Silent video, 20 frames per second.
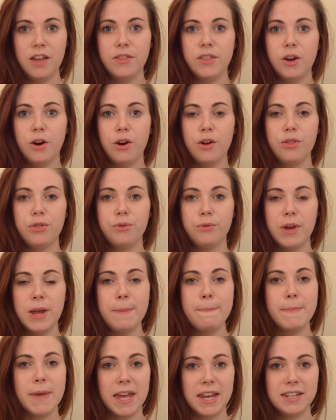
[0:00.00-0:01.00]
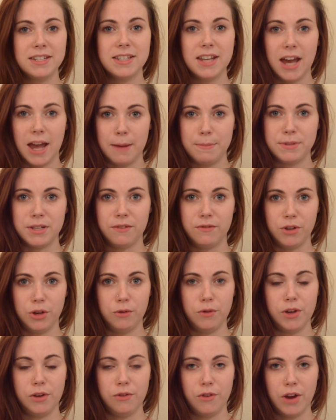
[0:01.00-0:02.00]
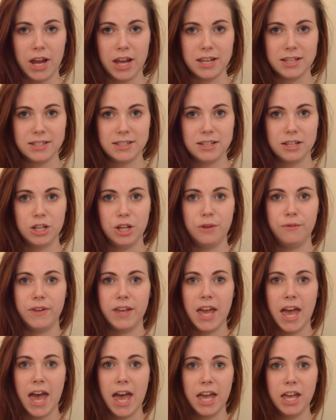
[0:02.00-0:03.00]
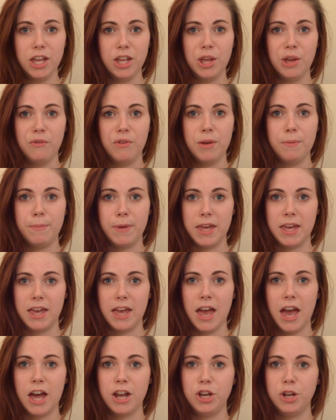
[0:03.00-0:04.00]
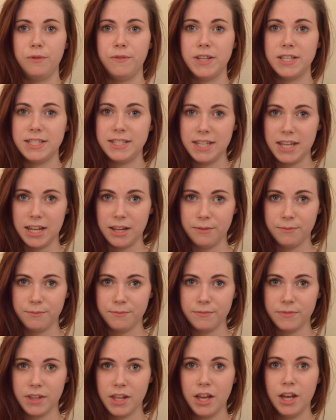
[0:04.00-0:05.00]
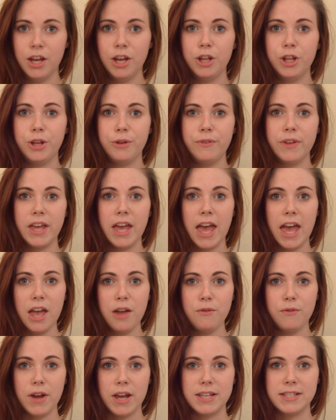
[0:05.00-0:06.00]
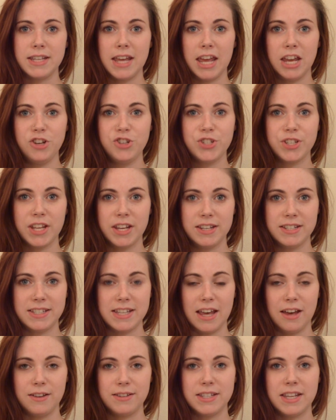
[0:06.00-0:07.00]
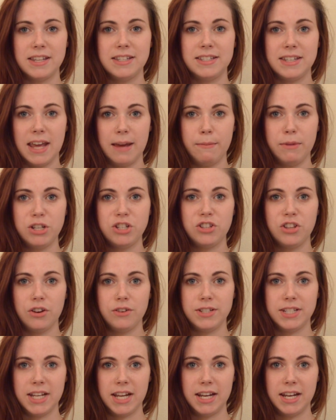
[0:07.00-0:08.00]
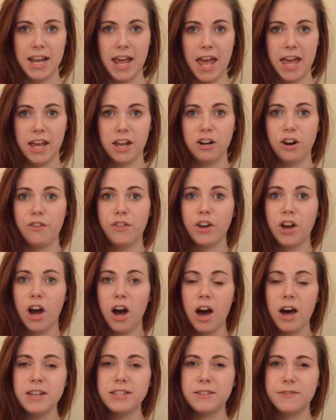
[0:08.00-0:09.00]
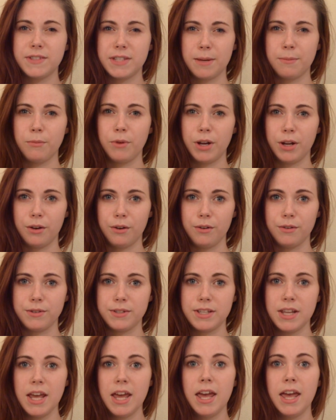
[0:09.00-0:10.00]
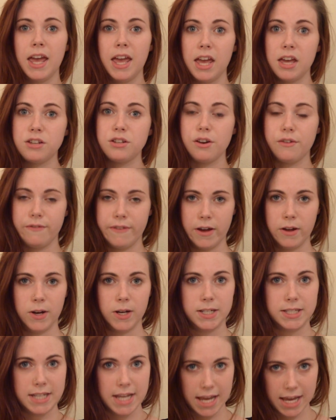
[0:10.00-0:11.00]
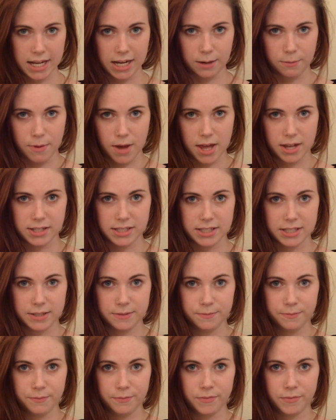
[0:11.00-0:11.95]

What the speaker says: There are three main types of UV rays: UVA, UVB, and UVC. UVA rays age skin cells and damage their DNA and are the cause of some wrinkles, and are found in tanning beds.